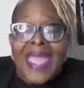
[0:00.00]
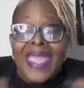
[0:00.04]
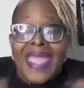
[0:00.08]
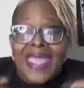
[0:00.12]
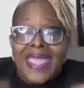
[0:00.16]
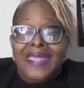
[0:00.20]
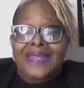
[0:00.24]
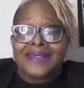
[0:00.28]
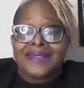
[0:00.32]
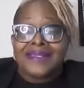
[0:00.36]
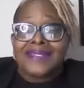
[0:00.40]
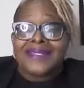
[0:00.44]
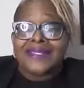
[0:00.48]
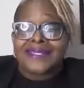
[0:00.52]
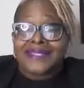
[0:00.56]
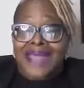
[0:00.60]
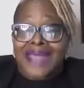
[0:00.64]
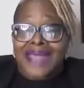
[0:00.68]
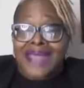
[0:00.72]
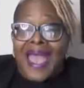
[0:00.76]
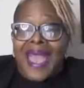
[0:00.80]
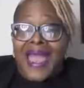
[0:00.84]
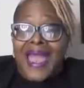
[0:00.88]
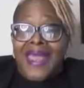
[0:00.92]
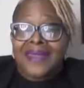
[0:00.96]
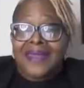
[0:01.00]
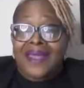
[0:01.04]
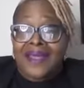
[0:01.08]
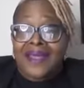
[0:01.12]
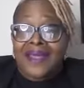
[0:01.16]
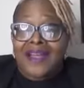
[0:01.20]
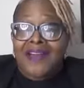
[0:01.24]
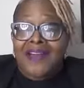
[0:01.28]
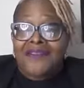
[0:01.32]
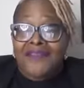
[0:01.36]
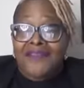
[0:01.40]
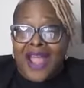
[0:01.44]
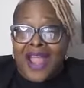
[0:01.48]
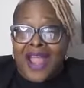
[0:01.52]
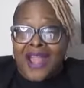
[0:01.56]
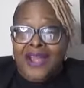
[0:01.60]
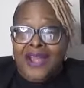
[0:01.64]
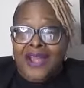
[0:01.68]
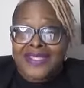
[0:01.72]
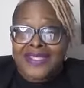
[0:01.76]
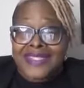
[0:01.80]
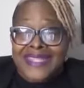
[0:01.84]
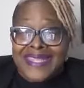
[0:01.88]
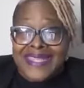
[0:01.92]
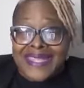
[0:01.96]
inside of our
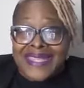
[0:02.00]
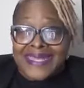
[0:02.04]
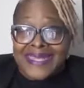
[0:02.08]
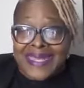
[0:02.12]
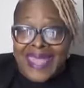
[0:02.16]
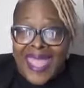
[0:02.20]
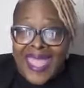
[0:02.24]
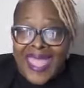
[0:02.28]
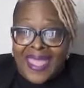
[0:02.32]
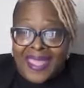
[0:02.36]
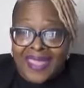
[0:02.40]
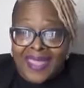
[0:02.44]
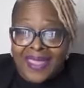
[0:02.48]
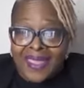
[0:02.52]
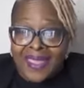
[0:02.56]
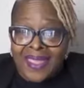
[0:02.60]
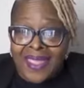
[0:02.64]
DNA.